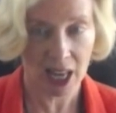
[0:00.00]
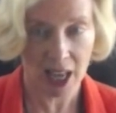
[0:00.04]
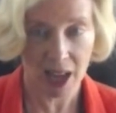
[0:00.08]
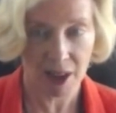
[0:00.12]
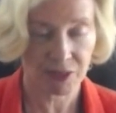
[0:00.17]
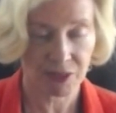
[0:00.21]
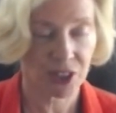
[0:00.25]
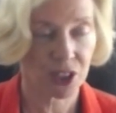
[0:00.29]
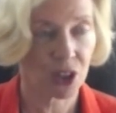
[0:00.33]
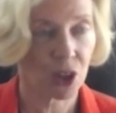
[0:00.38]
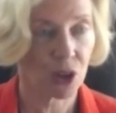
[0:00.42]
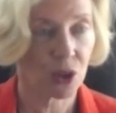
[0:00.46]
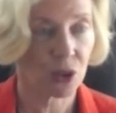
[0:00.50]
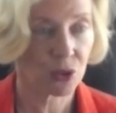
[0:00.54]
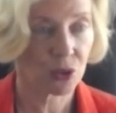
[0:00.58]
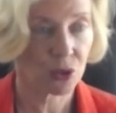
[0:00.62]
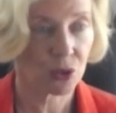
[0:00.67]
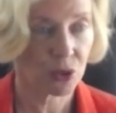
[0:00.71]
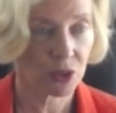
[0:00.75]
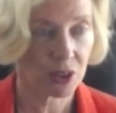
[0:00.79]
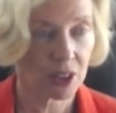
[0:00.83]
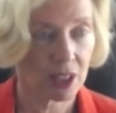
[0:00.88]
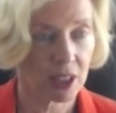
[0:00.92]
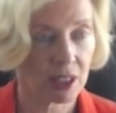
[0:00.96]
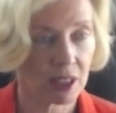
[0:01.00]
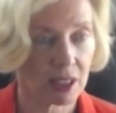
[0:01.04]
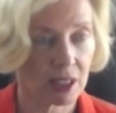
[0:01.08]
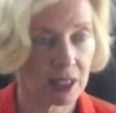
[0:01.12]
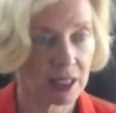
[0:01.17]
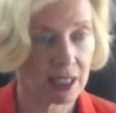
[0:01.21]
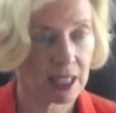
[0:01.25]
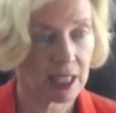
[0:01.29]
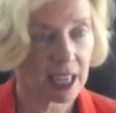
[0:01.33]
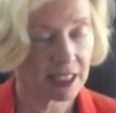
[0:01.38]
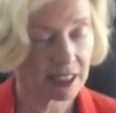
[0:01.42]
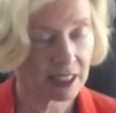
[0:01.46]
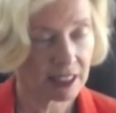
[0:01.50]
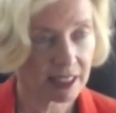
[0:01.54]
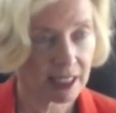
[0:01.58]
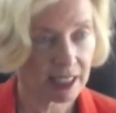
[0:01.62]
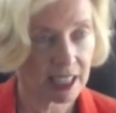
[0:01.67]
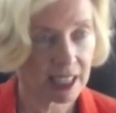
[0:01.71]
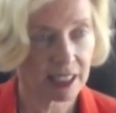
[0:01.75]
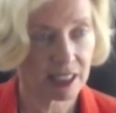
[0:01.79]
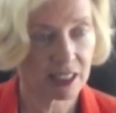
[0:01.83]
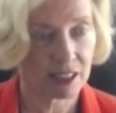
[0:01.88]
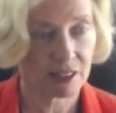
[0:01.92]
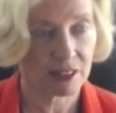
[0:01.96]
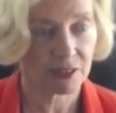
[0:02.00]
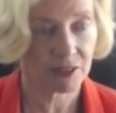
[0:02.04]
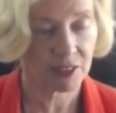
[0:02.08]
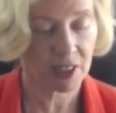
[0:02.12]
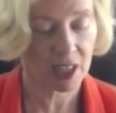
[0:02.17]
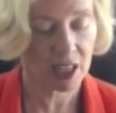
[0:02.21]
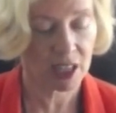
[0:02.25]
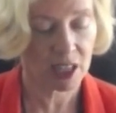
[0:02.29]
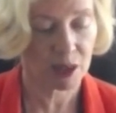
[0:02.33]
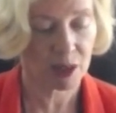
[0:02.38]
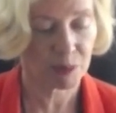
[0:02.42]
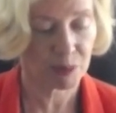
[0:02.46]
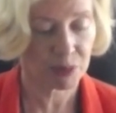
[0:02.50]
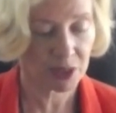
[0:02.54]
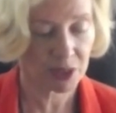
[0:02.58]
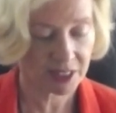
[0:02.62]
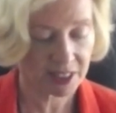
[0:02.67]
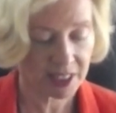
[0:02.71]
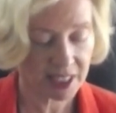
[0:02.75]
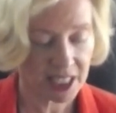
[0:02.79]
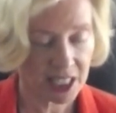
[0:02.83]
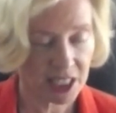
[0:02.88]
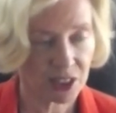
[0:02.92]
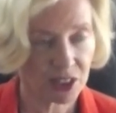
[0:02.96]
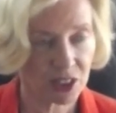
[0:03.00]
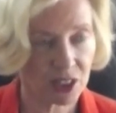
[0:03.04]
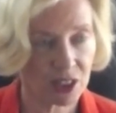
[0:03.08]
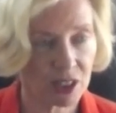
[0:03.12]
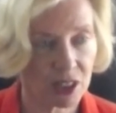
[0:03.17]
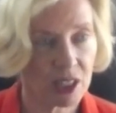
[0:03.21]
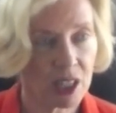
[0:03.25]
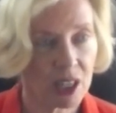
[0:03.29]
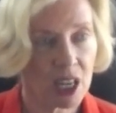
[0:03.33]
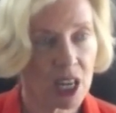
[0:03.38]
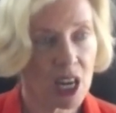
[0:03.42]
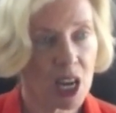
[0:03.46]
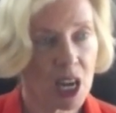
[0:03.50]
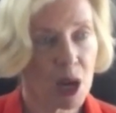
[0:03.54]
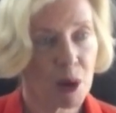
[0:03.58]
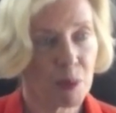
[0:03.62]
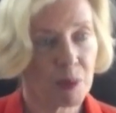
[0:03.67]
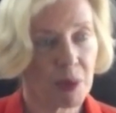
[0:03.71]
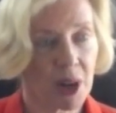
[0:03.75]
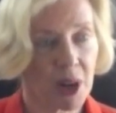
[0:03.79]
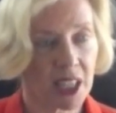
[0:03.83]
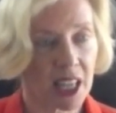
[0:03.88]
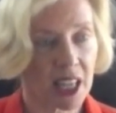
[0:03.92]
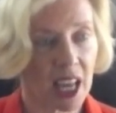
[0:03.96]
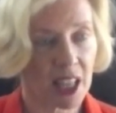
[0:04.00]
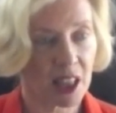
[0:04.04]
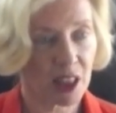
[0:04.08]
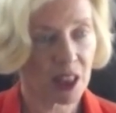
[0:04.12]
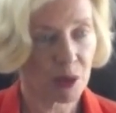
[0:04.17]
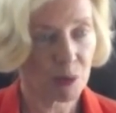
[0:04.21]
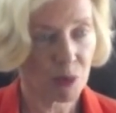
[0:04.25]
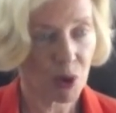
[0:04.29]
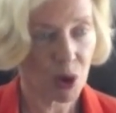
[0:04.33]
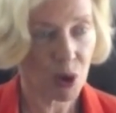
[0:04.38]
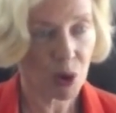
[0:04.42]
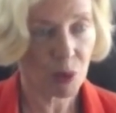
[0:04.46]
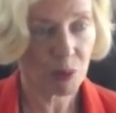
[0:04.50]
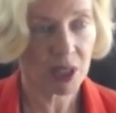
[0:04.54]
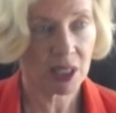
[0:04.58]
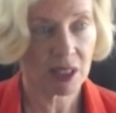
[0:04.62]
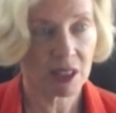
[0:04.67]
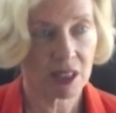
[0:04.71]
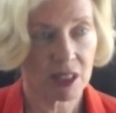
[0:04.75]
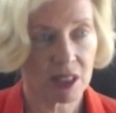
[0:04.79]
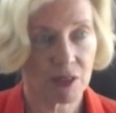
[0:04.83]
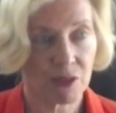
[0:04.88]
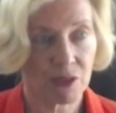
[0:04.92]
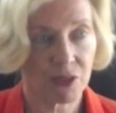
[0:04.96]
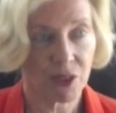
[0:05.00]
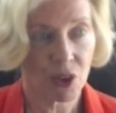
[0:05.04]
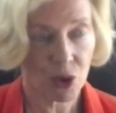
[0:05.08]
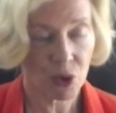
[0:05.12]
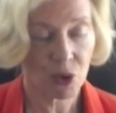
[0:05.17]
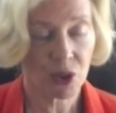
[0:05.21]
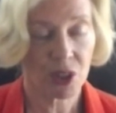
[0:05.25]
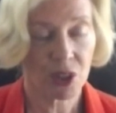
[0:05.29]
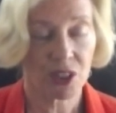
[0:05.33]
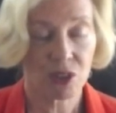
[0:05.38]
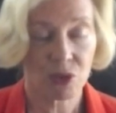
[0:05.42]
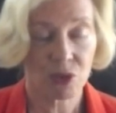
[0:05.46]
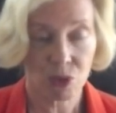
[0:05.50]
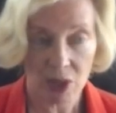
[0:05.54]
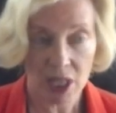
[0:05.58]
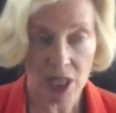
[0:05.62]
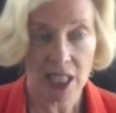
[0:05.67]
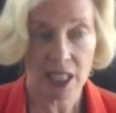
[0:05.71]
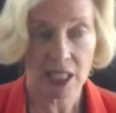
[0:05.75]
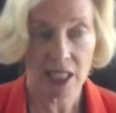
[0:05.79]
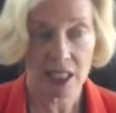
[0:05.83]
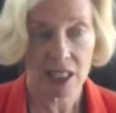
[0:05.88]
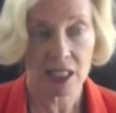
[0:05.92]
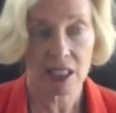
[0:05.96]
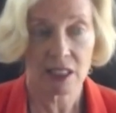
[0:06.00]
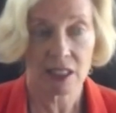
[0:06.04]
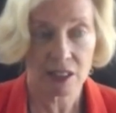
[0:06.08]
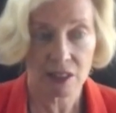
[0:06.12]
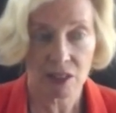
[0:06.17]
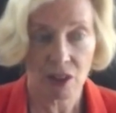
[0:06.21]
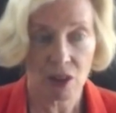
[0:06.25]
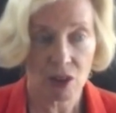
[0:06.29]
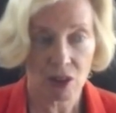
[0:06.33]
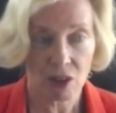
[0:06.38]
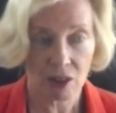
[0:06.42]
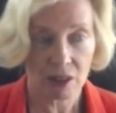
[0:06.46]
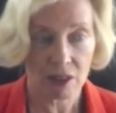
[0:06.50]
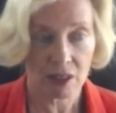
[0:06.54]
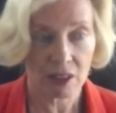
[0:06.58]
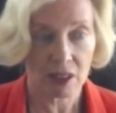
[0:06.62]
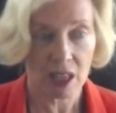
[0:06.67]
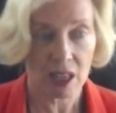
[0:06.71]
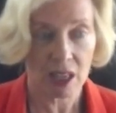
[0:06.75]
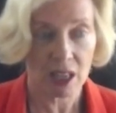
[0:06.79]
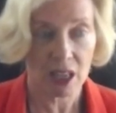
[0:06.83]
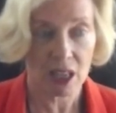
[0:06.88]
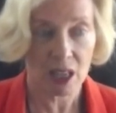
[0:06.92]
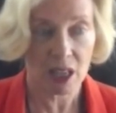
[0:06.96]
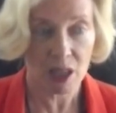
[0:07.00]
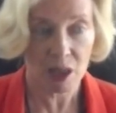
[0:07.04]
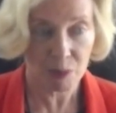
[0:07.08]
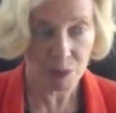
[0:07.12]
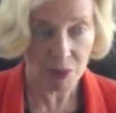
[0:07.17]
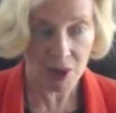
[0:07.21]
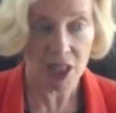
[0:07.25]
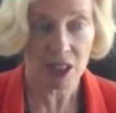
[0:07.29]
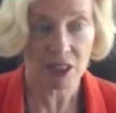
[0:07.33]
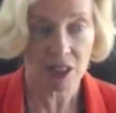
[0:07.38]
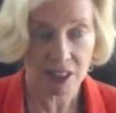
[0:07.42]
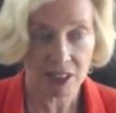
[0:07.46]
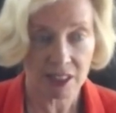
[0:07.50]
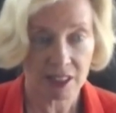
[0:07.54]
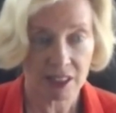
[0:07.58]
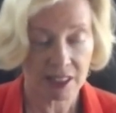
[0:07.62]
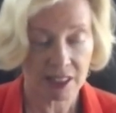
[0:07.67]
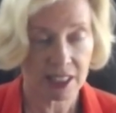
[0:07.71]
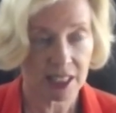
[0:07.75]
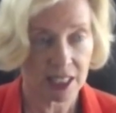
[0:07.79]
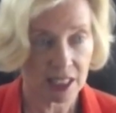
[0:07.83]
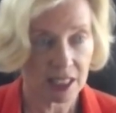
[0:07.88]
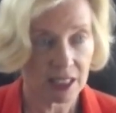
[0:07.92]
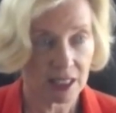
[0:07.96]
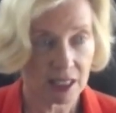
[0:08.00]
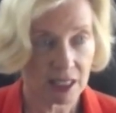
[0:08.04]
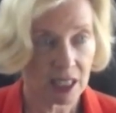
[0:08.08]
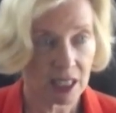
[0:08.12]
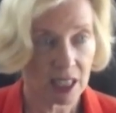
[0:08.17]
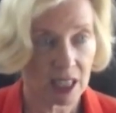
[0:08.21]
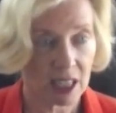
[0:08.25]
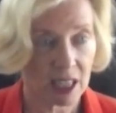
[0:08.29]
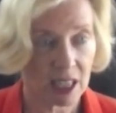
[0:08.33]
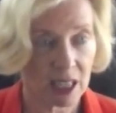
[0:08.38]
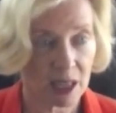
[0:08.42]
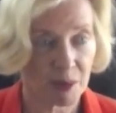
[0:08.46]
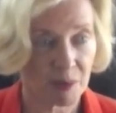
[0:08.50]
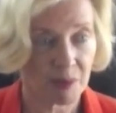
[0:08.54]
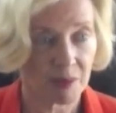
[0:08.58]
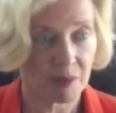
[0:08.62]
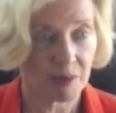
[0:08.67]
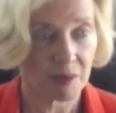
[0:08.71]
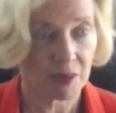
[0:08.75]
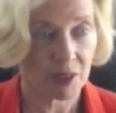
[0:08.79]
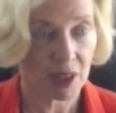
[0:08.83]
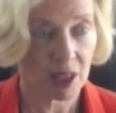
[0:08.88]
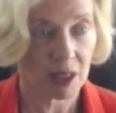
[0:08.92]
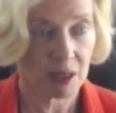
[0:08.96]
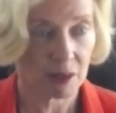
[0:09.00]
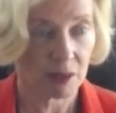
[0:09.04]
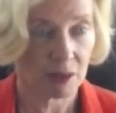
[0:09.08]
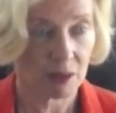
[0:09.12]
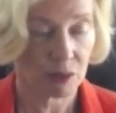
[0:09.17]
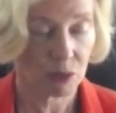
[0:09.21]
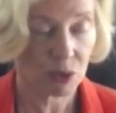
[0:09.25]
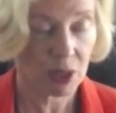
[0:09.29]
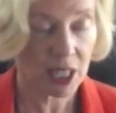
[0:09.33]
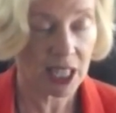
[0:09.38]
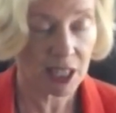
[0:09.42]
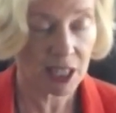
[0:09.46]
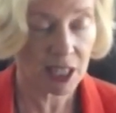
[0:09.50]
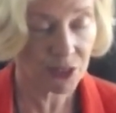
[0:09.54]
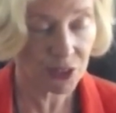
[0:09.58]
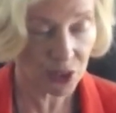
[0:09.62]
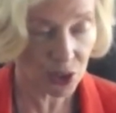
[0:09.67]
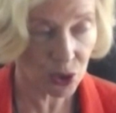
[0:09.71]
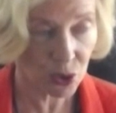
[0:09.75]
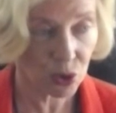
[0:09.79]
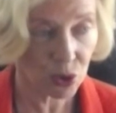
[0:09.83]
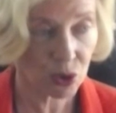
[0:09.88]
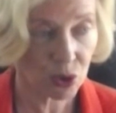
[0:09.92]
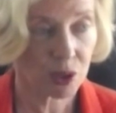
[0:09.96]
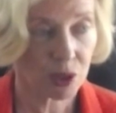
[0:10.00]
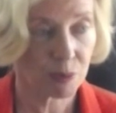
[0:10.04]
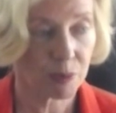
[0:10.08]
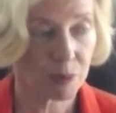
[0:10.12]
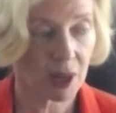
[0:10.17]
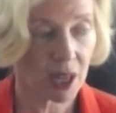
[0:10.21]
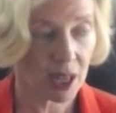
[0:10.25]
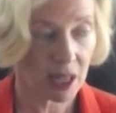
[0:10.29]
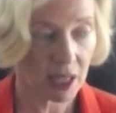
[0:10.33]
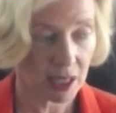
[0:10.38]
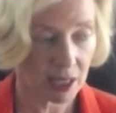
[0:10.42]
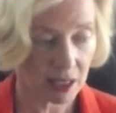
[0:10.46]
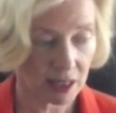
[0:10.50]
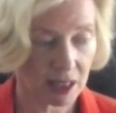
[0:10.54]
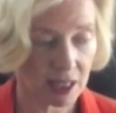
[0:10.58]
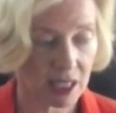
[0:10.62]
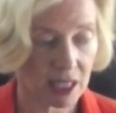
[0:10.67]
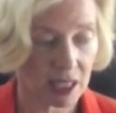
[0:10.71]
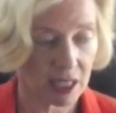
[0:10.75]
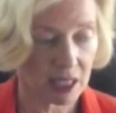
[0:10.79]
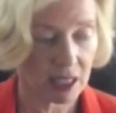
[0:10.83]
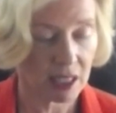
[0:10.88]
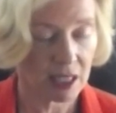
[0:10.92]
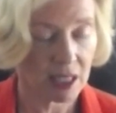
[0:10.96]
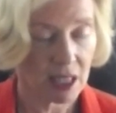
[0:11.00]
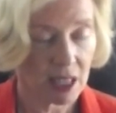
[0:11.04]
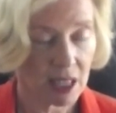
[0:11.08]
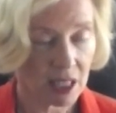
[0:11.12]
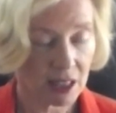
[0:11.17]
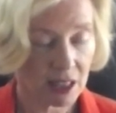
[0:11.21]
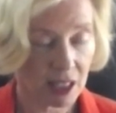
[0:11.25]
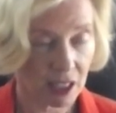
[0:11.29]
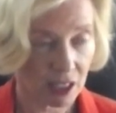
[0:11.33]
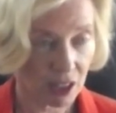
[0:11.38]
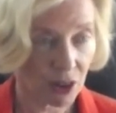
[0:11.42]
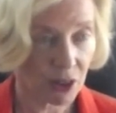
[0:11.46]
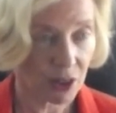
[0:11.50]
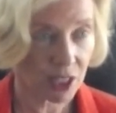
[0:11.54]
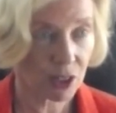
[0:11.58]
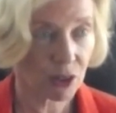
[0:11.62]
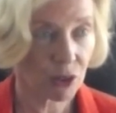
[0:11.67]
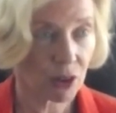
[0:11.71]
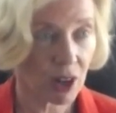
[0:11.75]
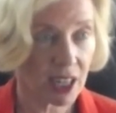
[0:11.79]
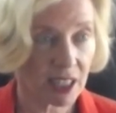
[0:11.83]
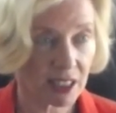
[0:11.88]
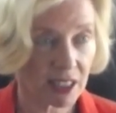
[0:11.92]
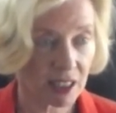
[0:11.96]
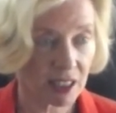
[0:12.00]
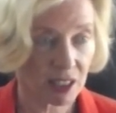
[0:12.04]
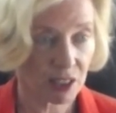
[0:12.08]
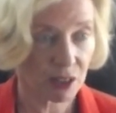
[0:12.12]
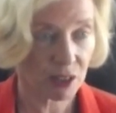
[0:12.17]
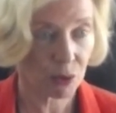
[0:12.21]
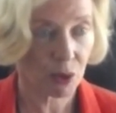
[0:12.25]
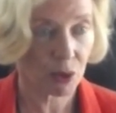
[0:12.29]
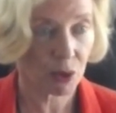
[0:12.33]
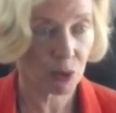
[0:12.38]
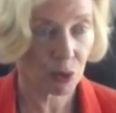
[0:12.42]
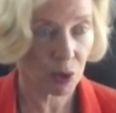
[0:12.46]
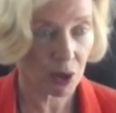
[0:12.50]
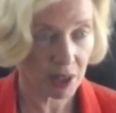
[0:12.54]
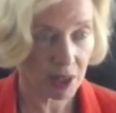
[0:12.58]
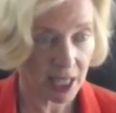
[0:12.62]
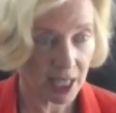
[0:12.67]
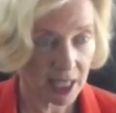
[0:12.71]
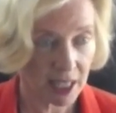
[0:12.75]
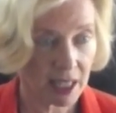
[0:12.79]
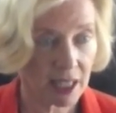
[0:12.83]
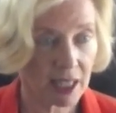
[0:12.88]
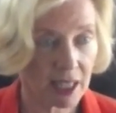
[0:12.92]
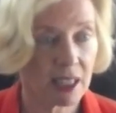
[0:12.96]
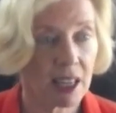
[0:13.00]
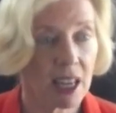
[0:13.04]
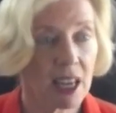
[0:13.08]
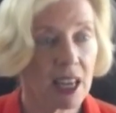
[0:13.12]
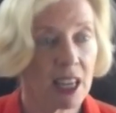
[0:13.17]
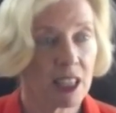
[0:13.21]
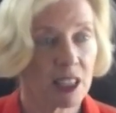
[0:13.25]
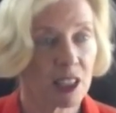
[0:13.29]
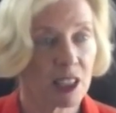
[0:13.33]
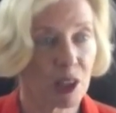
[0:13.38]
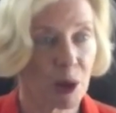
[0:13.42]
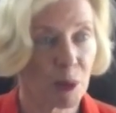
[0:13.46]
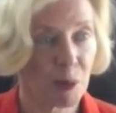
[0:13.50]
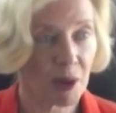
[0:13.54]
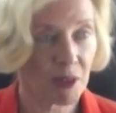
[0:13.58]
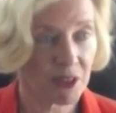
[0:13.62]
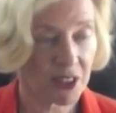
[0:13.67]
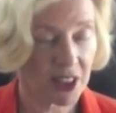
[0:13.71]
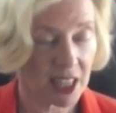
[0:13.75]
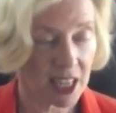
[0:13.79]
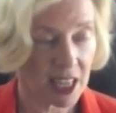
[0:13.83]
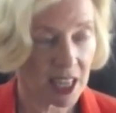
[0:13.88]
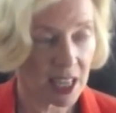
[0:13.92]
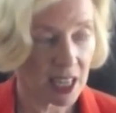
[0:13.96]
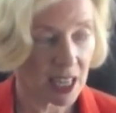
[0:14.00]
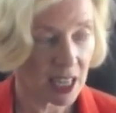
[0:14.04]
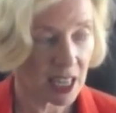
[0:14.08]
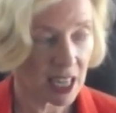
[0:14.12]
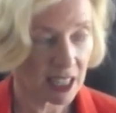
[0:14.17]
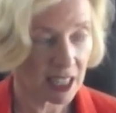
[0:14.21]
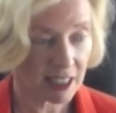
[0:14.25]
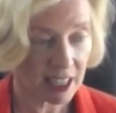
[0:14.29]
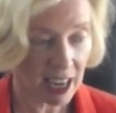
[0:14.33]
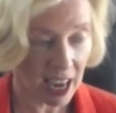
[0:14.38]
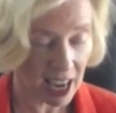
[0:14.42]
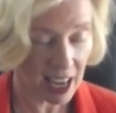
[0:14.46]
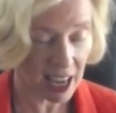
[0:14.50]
will have to go through the legislative procedure. But at the moment, the focus really is on emergency, really fueled by the current crisis we're in. Some of the